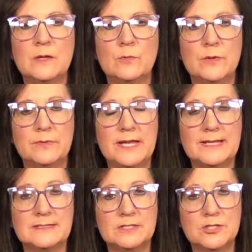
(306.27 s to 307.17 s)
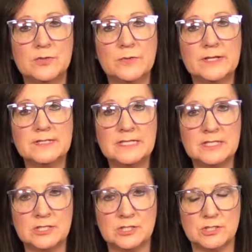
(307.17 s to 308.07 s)
We would ask that you wear
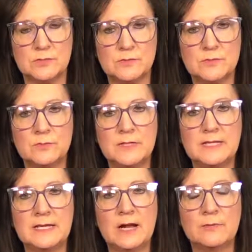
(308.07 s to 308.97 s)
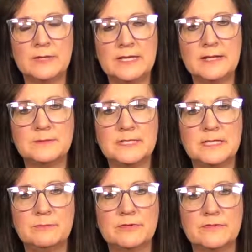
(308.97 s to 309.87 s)
tennis shoes. Our rehab
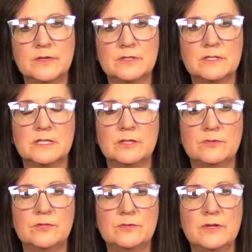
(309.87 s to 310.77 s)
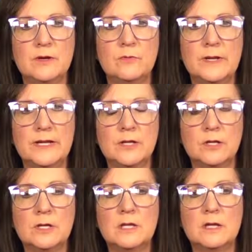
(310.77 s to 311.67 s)
team prefers that you do not wear
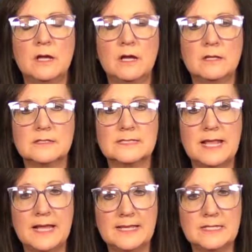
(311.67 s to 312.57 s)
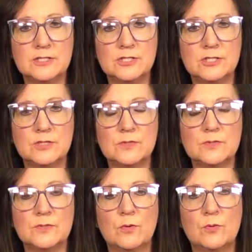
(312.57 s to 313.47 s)
slide-in
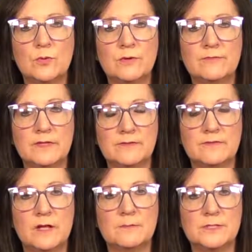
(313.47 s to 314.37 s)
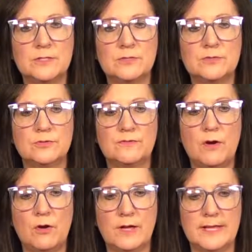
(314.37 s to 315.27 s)
shoes or flip-flops due to a
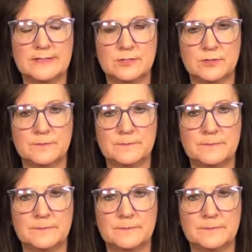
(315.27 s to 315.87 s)
fall hazard.